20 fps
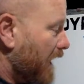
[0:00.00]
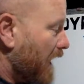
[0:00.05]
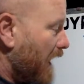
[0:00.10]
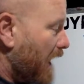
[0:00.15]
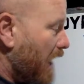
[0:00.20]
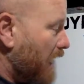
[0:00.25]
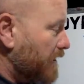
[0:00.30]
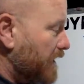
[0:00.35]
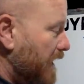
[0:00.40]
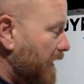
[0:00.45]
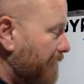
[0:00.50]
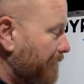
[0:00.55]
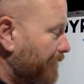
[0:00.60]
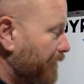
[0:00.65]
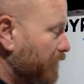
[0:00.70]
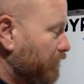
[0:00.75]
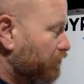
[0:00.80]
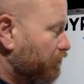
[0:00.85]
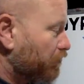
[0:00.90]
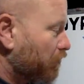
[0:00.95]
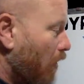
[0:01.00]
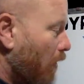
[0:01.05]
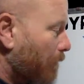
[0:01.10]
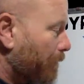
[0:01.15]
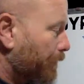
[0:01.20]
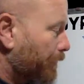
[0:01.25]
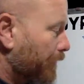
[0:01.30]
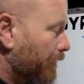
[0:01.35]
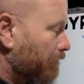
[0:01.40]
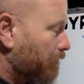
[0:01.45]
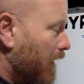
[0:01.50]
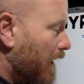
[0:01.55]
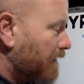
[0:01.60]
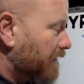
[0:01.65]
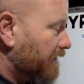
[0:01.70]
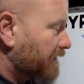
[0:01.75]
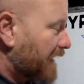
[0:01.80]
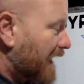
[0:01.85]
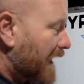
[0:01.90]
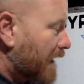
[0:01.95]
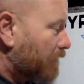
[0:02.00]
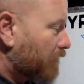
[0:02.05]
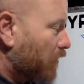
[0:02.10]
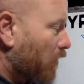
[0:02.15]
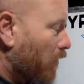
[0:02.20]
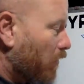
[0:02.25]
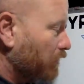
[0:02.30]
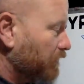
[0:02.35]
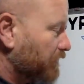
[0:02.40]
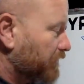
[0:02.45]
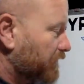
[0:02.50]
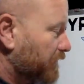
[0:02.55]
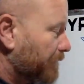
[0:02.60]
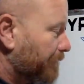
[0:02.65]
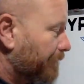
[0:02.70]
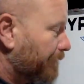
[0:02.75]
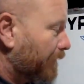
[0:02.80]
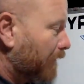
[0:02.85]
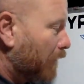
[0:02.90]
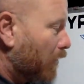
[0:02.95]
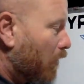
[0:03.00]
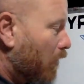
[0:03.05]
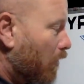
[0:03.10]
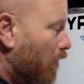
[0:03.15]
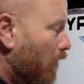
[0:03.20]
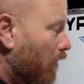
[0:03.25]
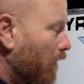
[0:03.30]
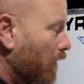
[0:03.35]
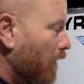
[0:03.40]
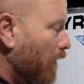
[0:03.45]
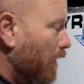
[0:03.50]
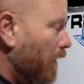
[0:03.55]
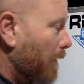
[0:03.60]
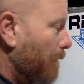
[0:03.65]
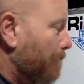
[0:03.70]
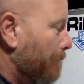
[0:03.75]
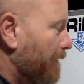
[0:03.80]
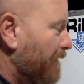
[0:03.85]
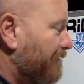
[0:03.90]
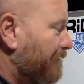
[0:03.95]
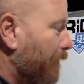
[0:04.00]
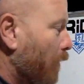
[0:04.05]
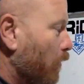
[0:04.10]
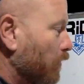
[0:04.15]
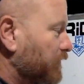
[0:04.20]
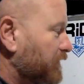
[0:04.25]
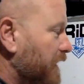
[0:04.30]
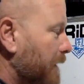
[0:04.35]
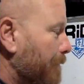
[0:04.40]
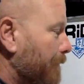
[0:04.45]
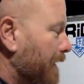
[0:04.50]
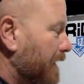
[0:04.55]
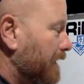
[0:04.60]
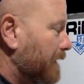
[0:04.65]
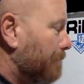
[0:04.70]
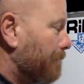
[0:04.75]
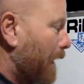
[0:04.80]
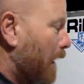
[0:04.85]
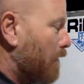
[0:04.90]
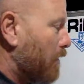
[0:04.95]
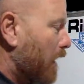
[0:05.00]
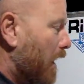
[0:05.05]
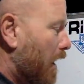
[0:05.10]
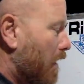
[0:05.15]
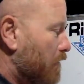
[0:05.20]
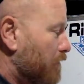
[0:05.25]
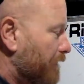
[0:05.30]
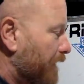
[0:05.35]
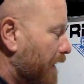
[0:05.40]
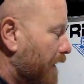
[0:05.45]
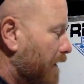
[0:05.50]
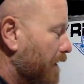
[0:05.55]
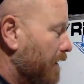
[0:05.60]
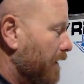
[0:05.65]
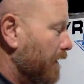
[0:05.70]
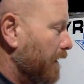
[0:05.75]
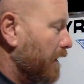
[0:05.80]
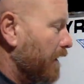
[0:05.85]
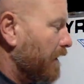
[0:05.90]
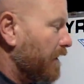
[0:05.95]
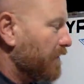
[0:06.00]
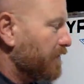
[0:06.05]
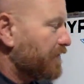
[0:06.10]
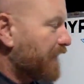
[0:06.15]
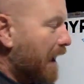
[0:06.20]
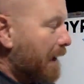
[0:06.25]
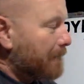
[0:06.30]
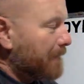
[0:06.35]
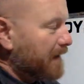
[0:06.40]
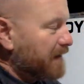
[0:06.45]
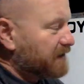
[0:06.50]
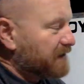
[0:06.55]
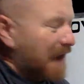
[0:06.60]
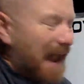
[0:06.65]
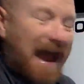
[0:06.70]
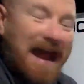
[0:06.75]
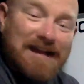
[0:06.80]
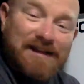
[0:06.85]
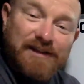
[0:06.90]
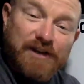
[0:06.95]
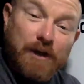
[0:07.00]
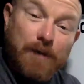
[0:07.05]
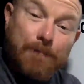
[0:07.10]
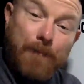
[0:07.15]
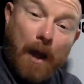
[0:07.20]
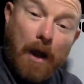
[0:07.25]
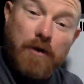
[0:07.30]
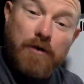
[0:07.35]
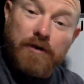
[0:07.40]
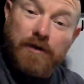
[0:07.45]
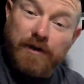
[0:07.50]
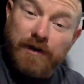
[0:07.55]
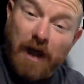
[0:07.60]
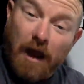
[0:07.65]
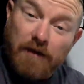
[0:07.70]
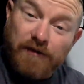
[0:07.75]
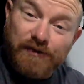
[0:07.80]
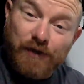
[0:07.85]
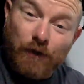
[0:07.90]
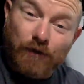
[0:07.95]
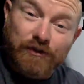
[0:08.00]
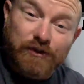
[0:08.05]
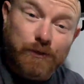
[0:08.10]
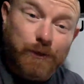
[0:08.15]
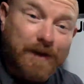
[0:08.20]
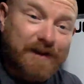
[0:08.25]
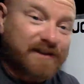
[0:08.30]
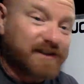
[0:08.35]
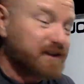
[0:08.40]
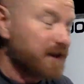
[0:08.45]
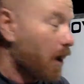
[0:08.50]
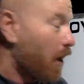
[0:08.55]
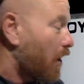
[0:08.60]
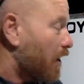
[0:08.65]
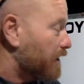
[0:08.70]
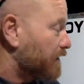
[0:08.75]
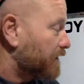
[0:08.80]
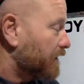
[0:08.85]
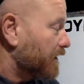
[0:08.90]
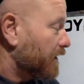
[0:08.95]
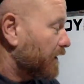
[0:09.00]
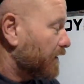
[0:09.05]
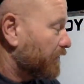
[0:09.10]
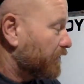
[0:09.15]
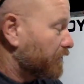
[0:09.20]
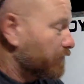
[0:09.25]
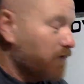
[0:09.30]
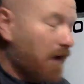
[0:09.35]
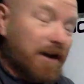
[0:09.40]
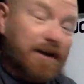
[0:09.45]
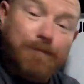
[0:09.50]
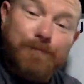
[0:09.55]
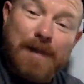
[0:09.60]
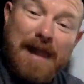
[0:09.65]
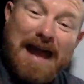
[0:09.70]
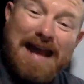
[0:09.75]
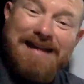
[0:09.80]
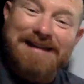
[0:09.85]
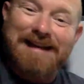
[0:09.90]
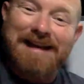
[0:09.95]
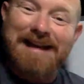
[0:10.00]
And if you drop the rudder down onto the floor before tipping the boat over, that means as your boat goes onto its side, the rudder blade